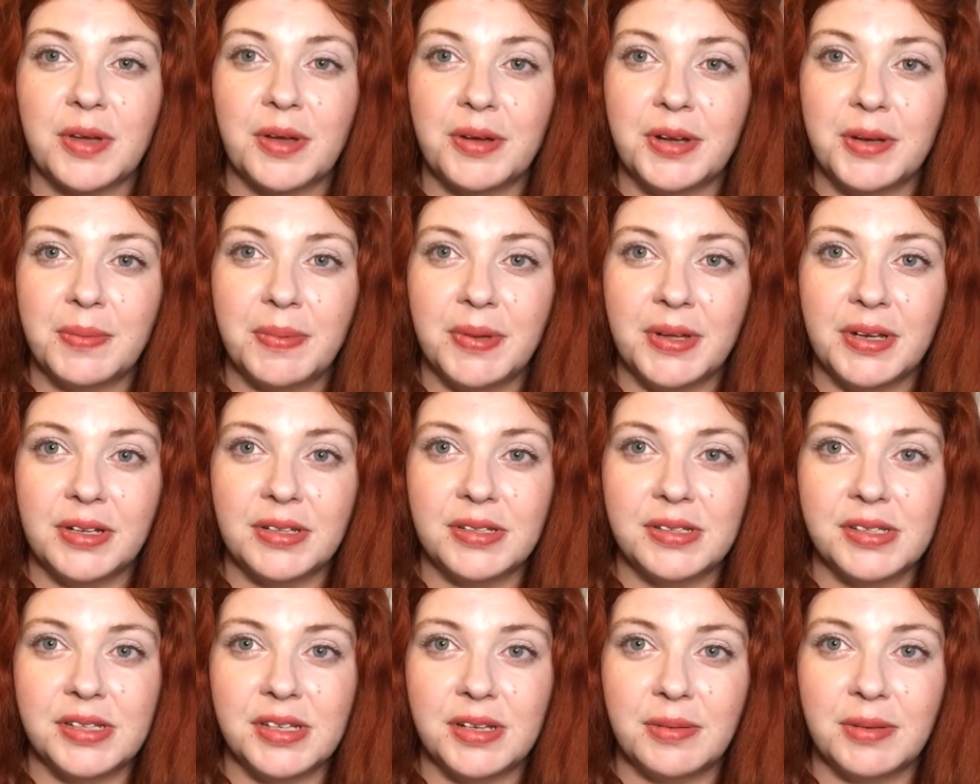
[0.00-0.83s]

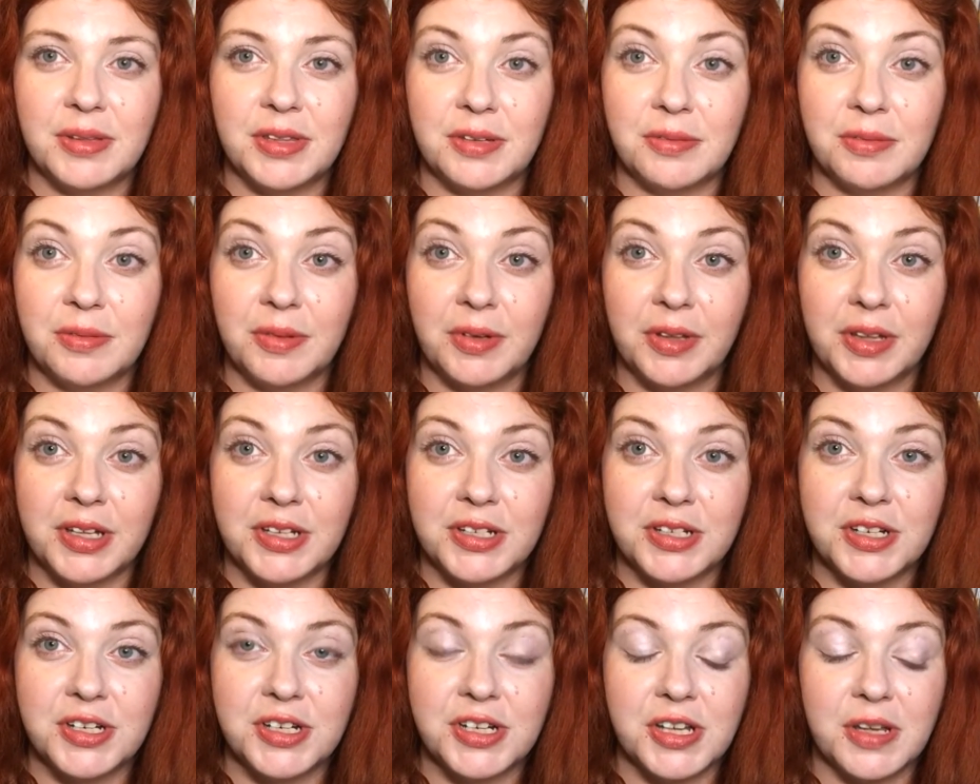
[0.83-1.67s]
codependency within
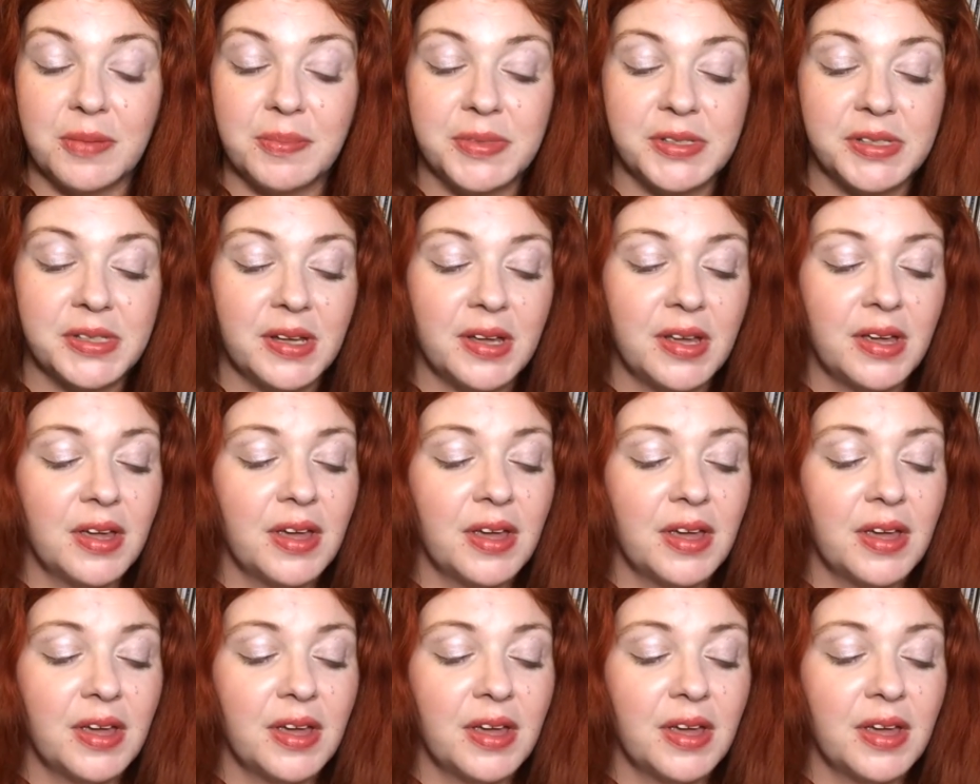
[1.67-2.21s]
relationships.